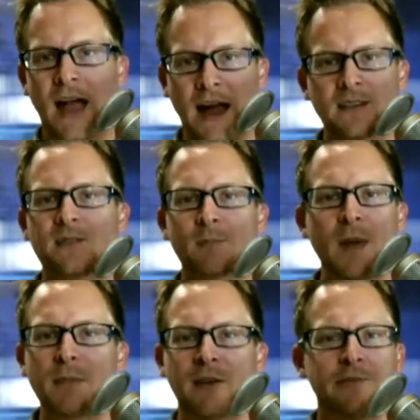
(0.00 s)
as
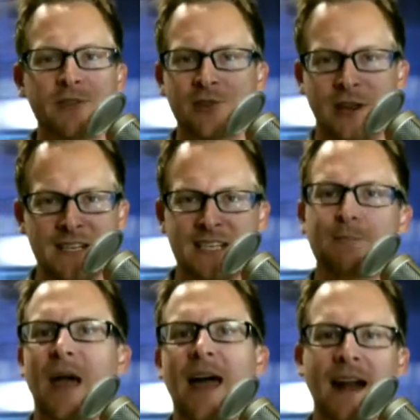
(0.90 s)
maybe a vigilante
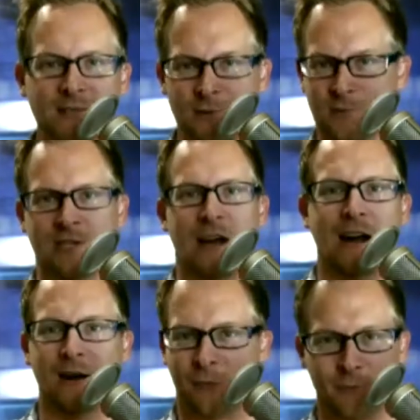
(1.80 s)
badass who's
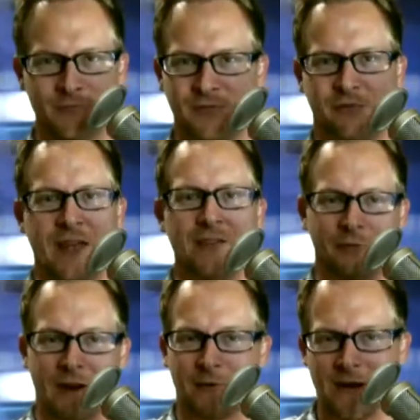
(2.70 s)
retired from
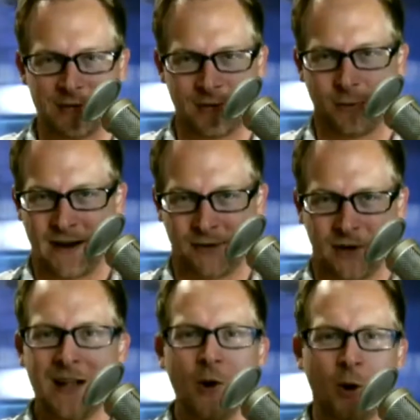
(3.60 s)
Federation or whatever,